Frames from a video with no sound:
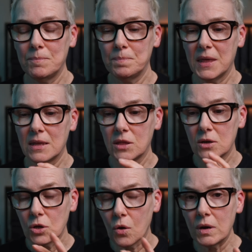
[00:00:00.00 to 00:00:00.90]
There's
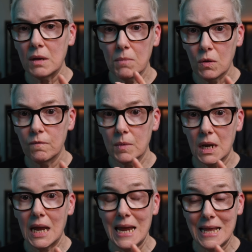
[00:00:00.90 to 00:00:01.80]
already movement
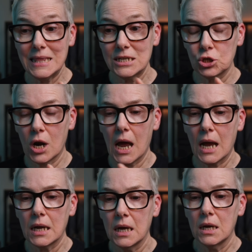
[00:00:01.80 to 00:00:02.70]
in the track,